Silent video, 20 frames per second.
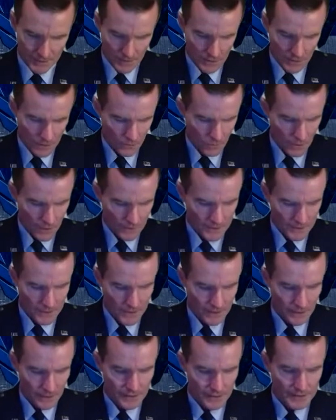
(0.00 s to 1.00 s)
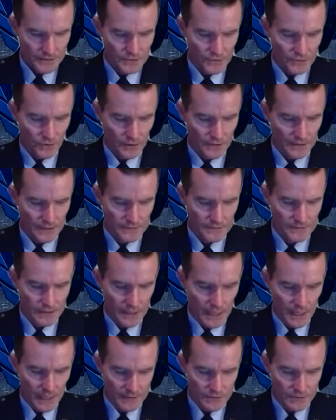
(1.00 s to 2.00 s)
While there, he started as a
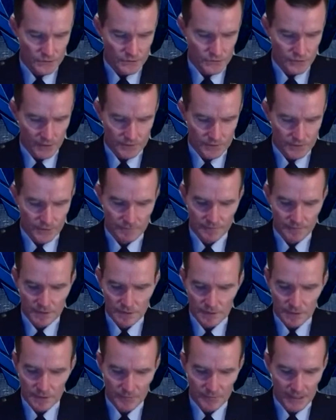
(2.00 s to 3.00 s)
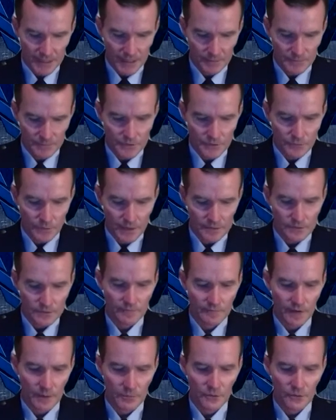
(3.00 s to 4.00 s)
line instructor and eventually became the director
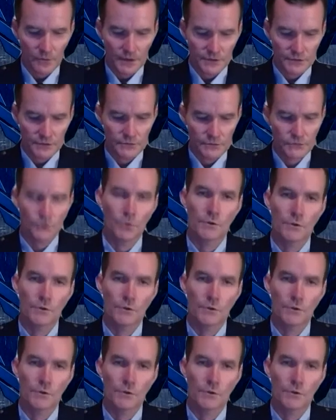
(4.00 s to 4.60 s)
of operations, or the